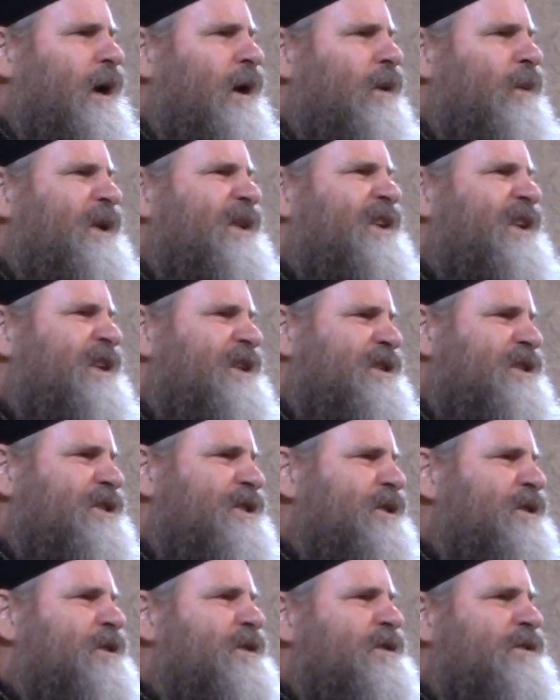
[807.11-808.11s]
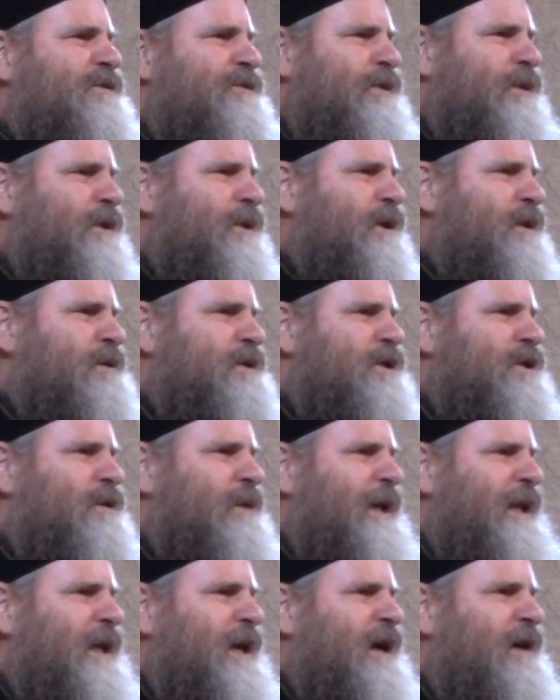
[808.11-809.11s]
with concern for those who
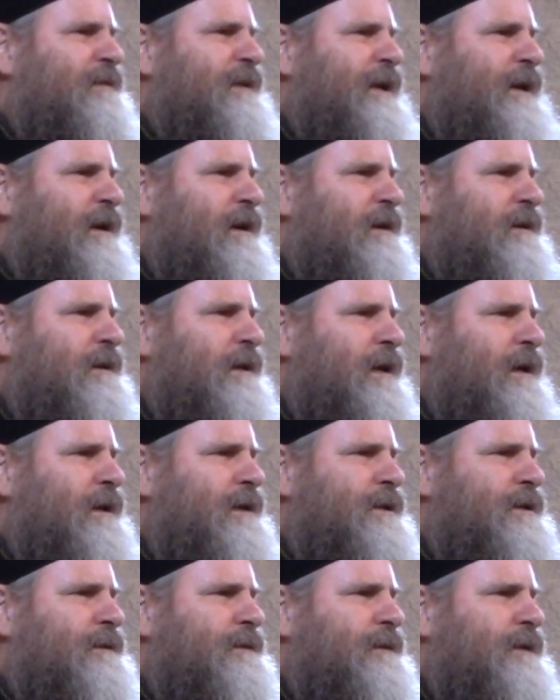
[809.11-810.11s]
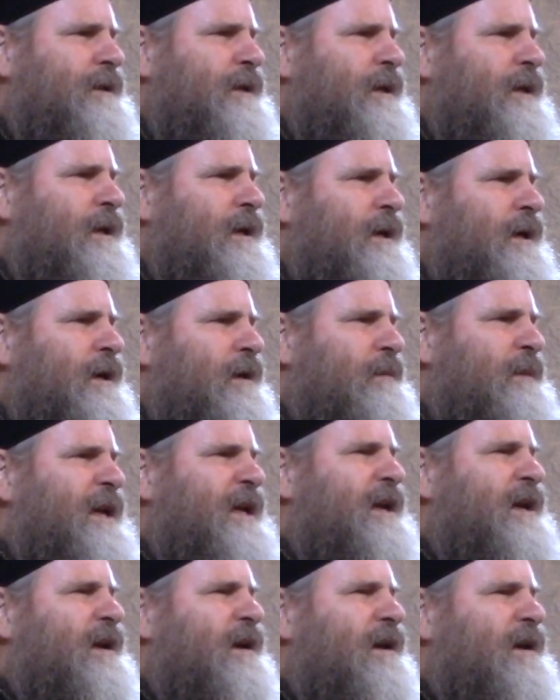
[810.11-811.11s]
we love in our heart,
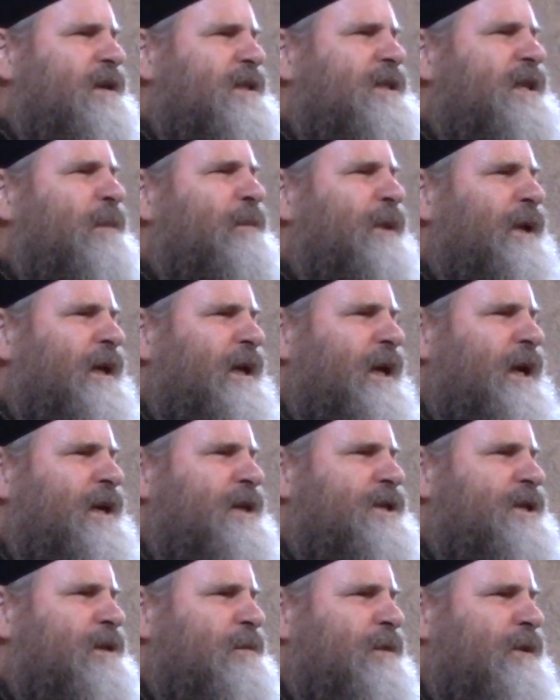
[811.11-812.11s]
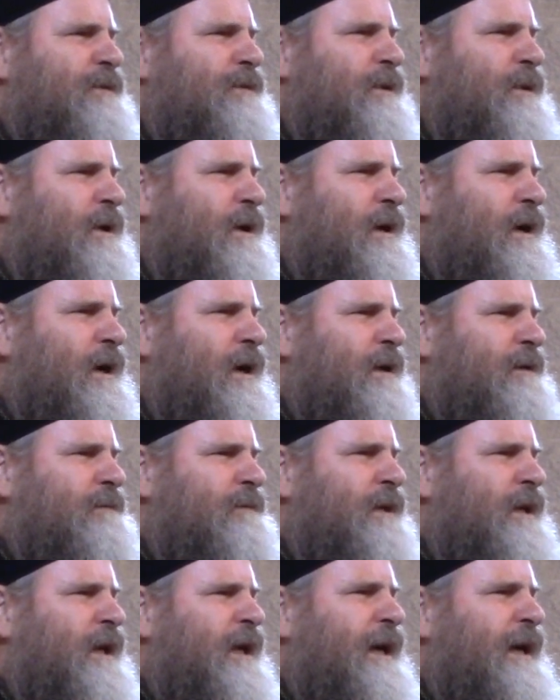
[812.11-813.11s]
making our supplication before God,
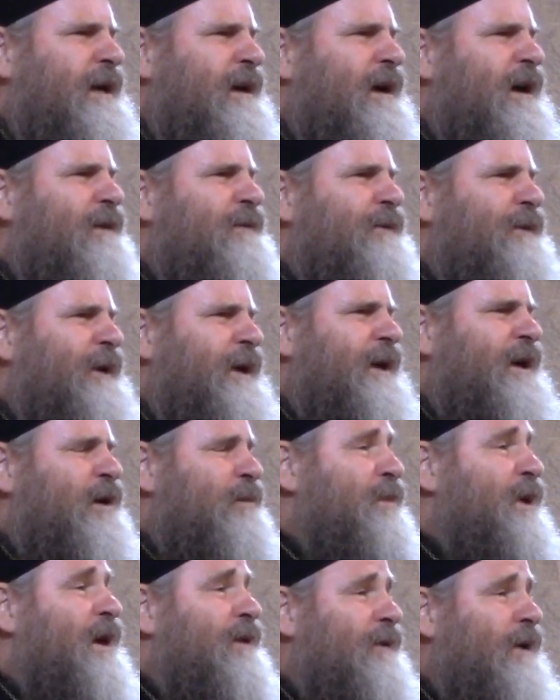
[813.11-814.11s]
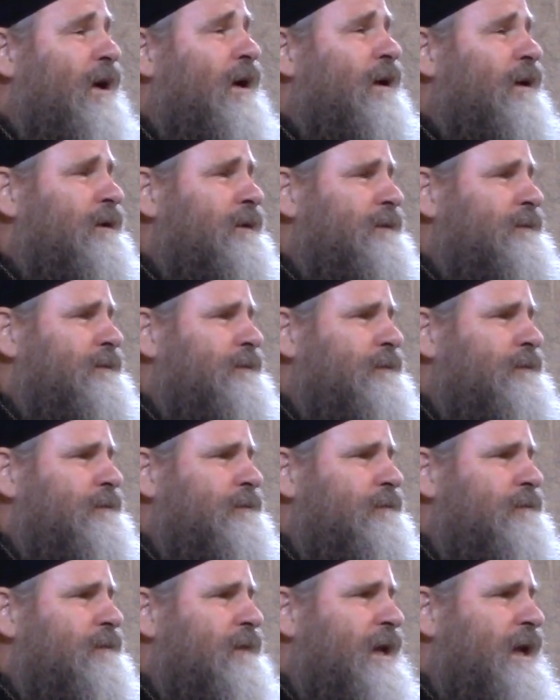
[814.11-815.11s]
and offering above all,
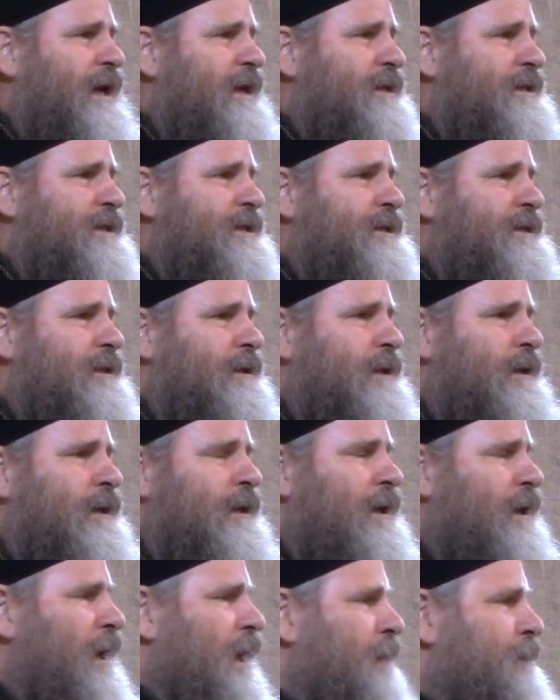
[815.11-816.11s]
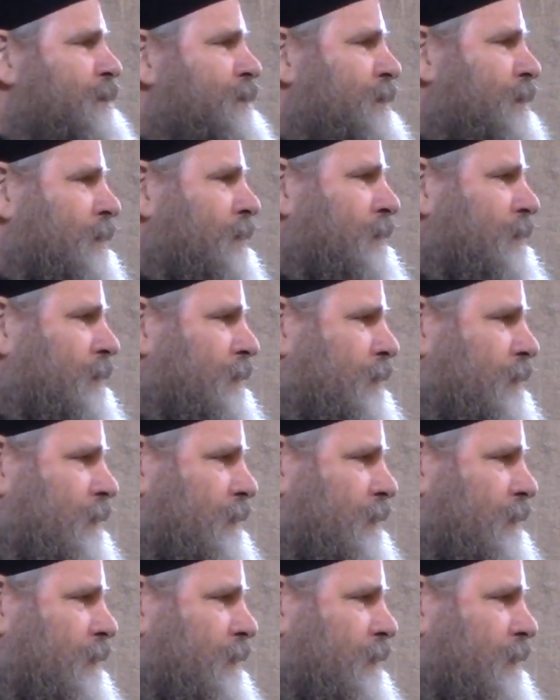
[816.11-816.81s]
as I'm sure